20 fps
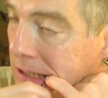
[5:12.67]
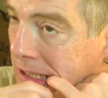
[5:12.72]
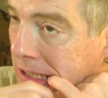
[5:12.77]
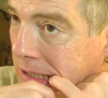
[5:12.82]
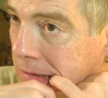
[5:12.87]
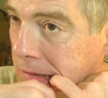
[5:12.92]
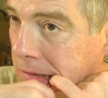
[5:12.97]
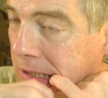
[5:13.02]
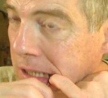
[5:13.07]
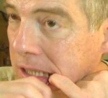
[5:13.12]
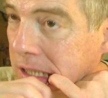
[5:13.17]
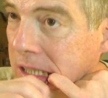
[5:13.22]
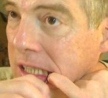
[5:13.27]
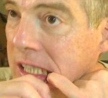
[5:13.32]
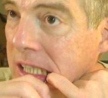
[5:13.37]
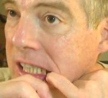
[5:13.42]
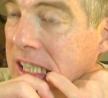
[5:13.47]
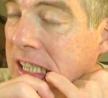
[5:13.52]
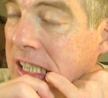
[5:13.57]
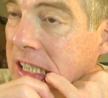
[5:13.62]
I work
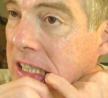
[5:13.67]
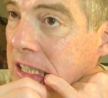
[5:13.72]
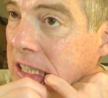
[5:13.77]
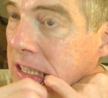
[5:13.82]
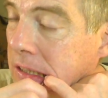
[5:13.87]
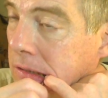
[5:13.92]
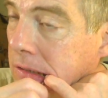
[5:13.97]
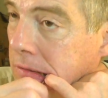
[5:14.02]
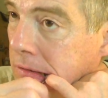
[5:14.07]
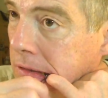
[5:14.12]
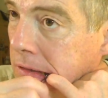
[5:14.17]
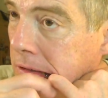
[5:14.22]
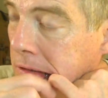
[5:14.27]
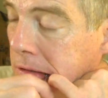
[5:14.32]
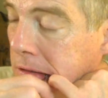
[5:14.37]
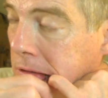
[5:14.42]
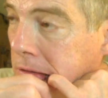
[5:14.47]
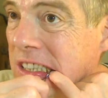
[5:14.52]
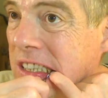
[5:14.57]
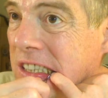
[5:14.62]
the access route